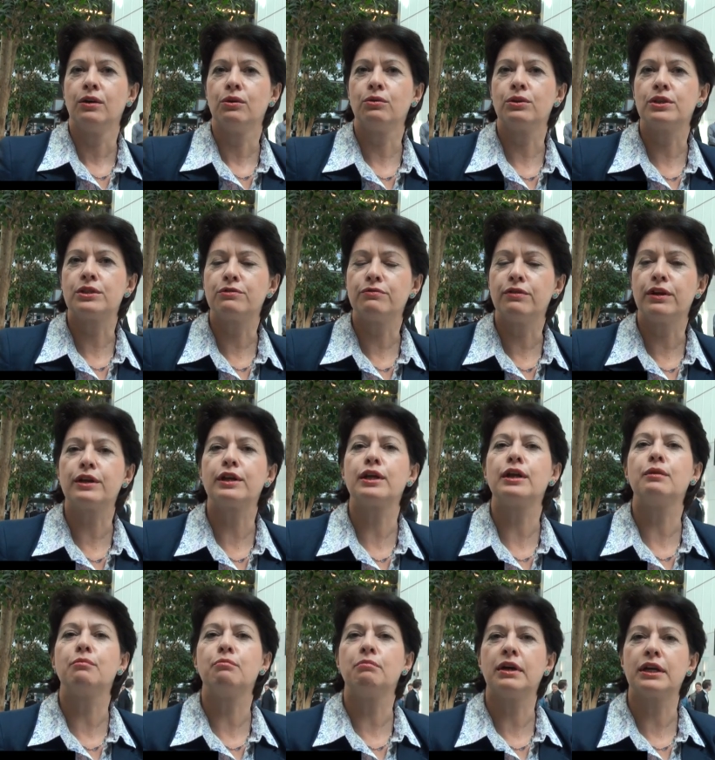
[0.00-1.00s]
who is very
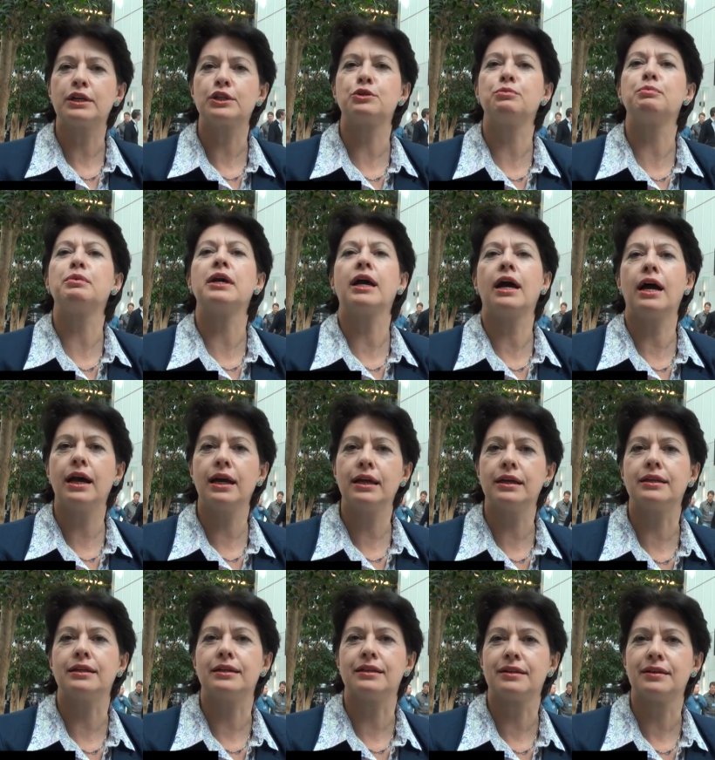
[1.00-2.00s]
much
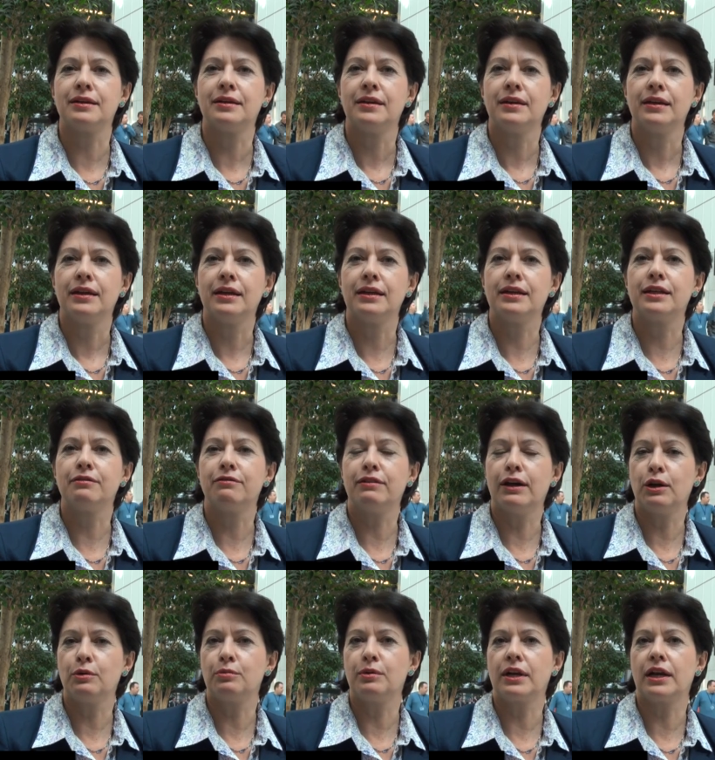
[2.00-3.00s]
behind in
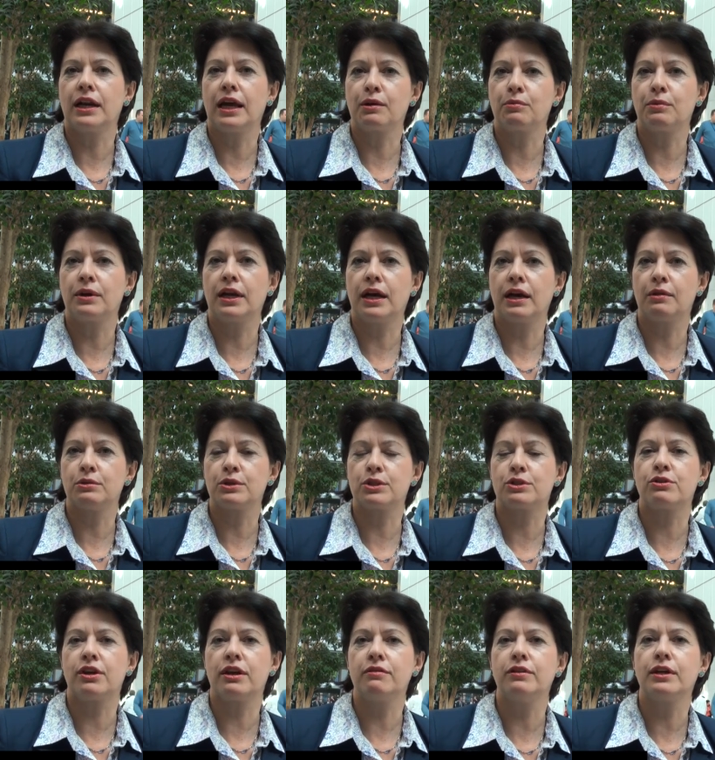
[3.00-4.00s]
developing. Like when I was
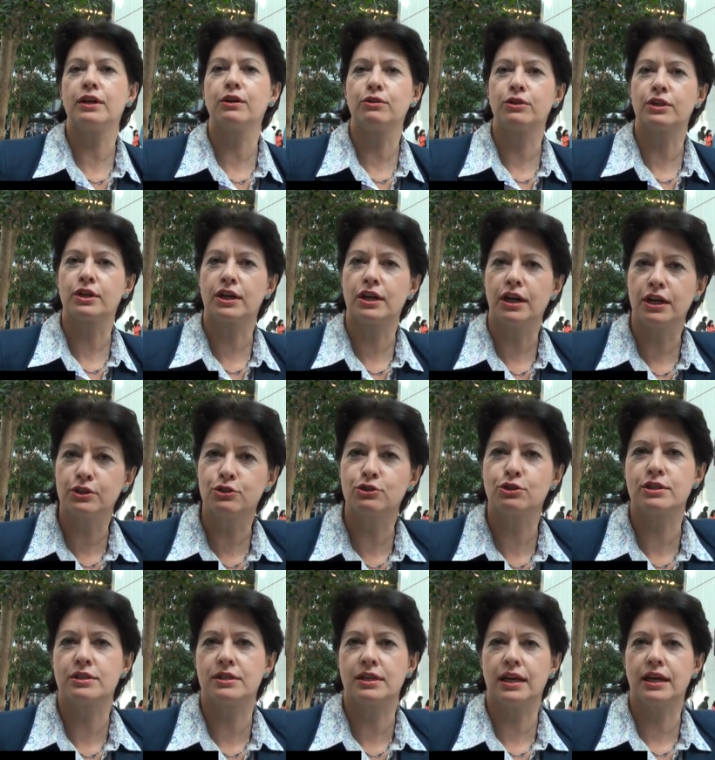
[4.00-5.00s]
traveling on the
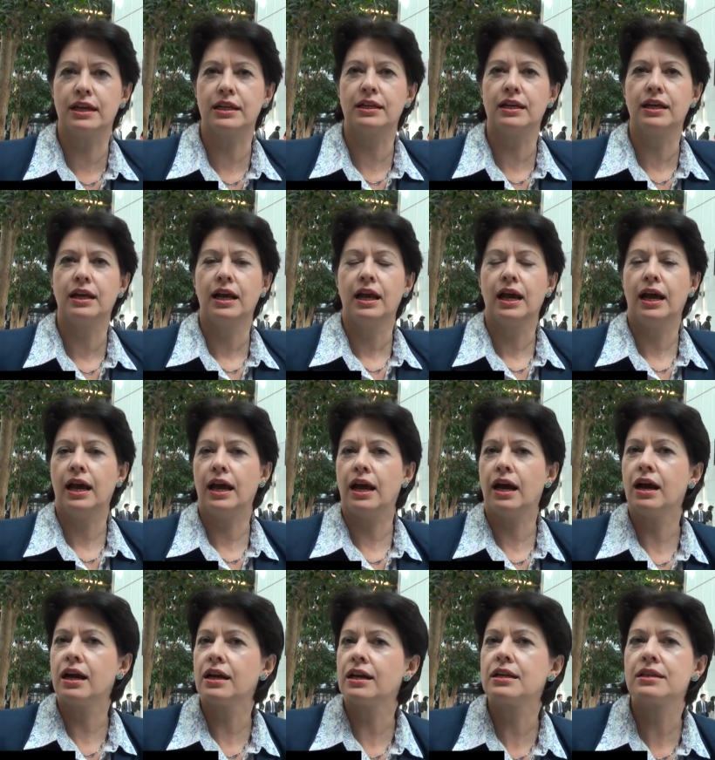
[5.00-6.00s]
countryside, I
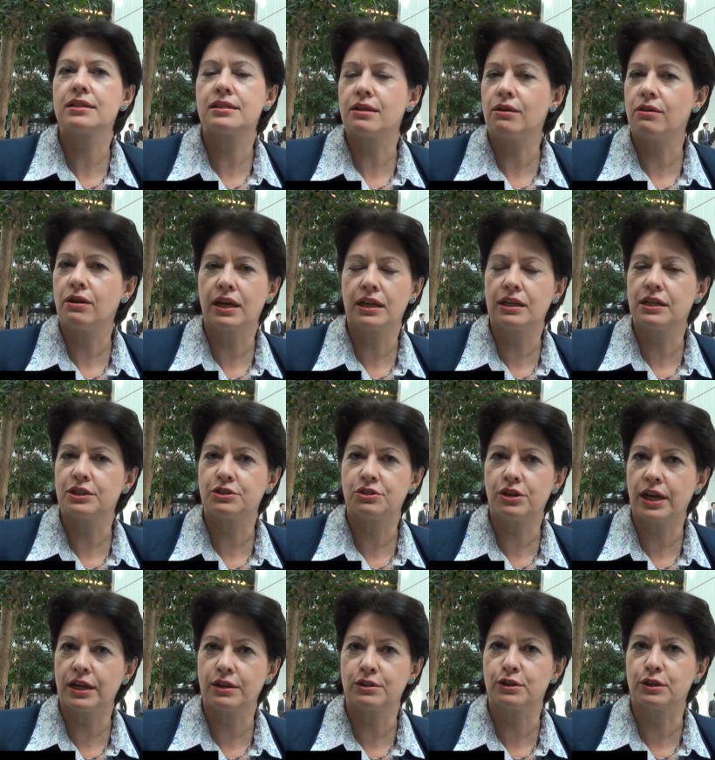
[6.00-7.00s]
hardly saw any
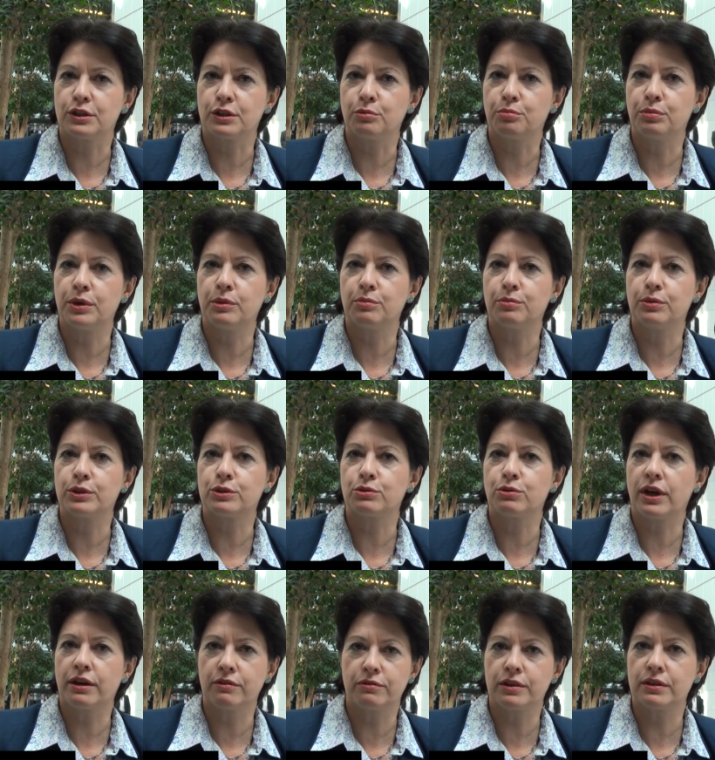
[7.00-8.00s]
tractor. The people
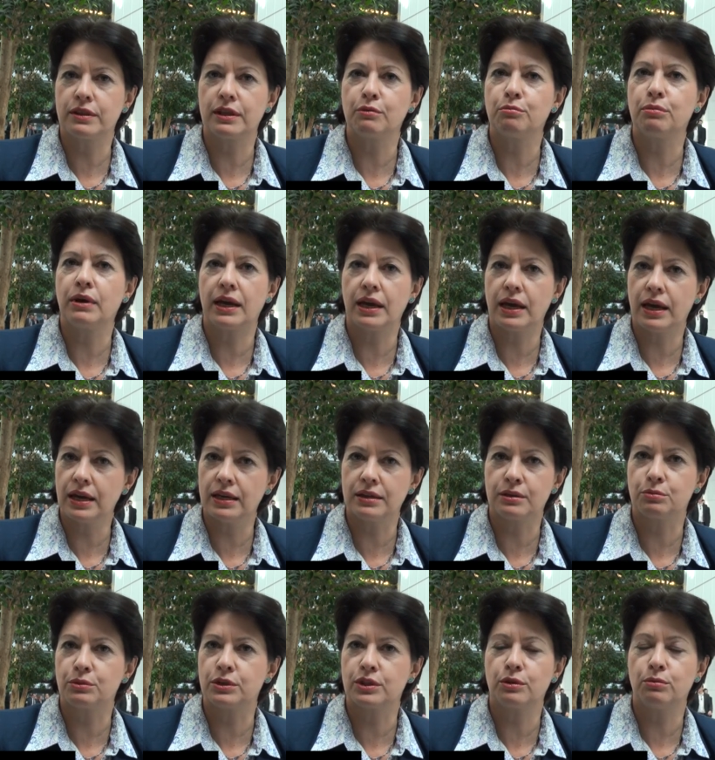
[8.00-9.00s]
do everything by
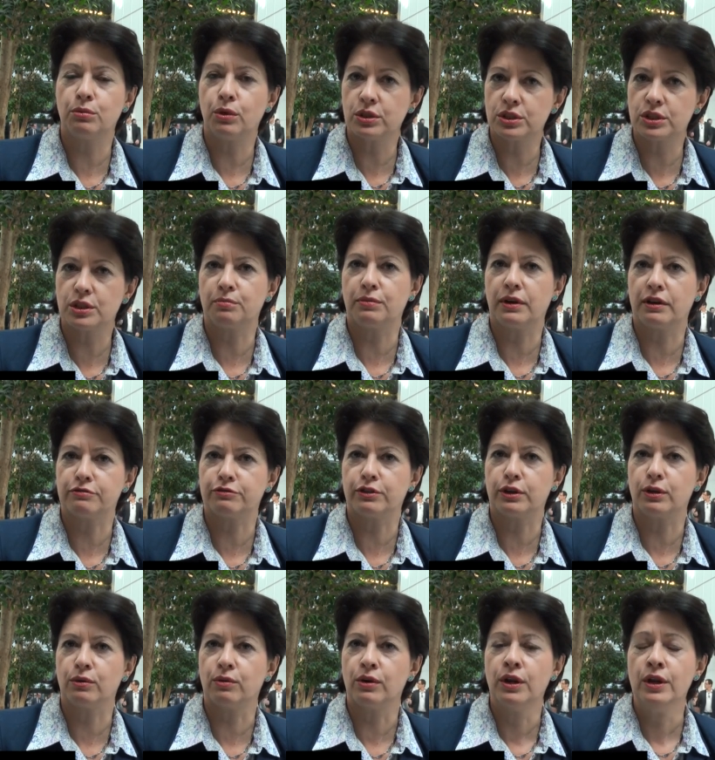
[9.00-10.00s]
hand with a water
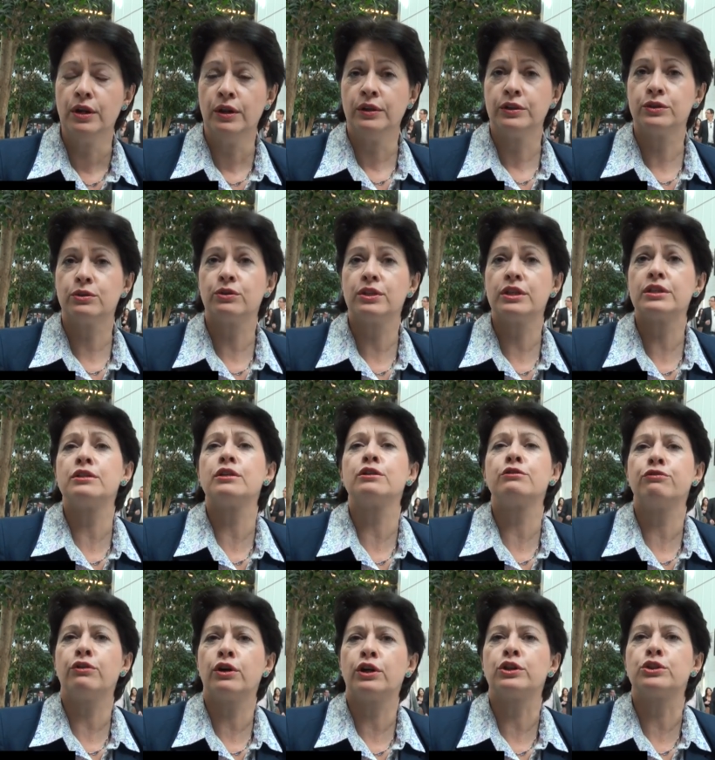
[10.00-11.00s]
buffalo. So this
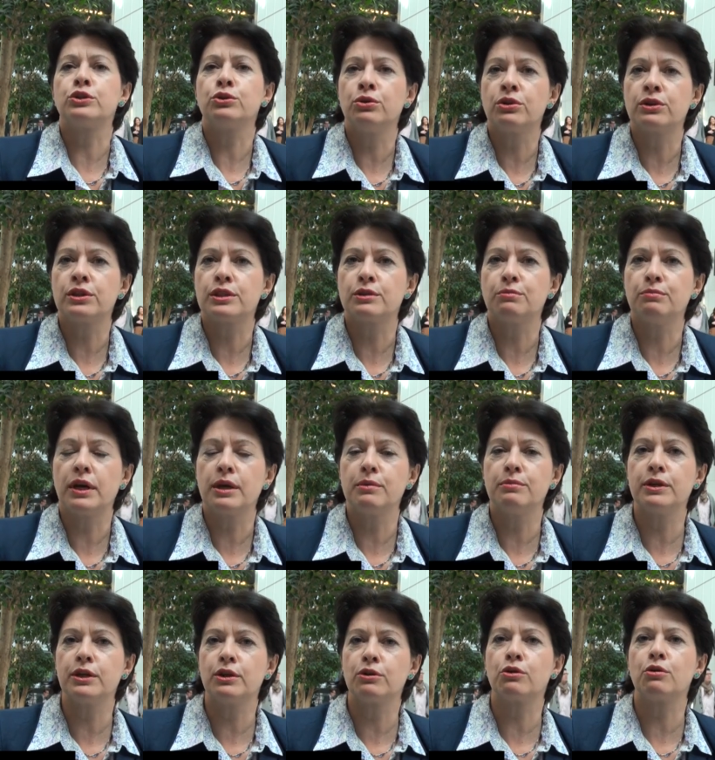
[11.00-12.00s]
is for a tourist
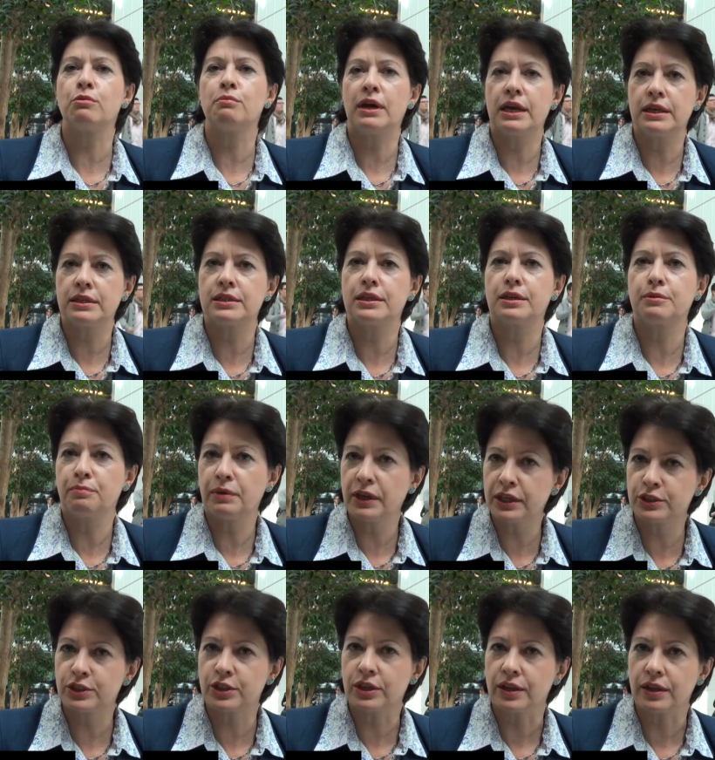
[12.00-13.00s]
maybe a romantic
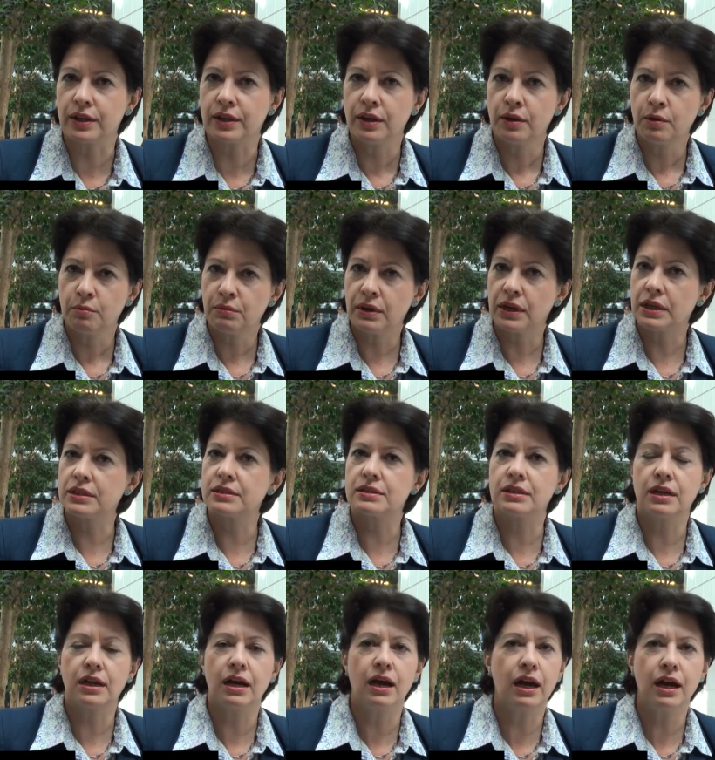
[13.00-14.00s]
picture, but it's
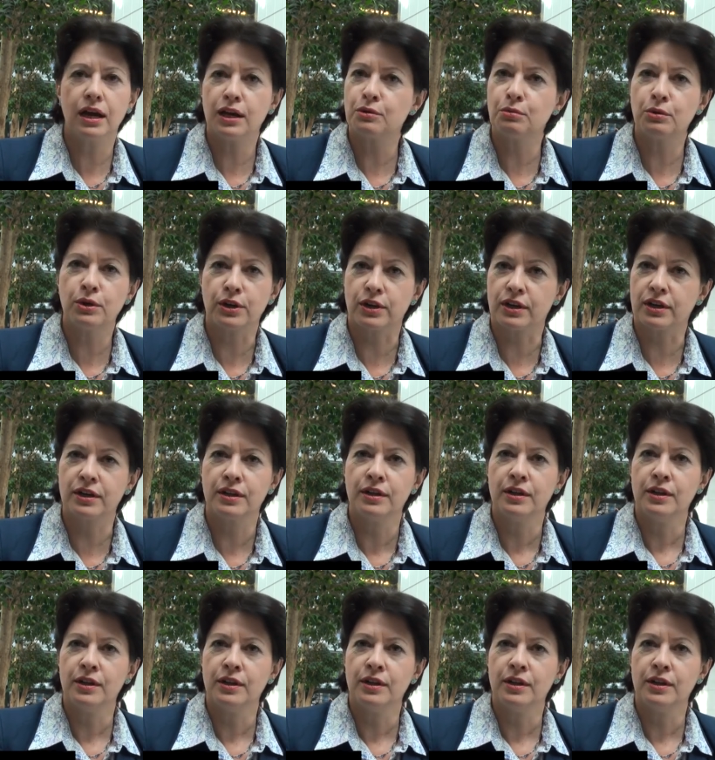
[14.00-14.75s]
a hard work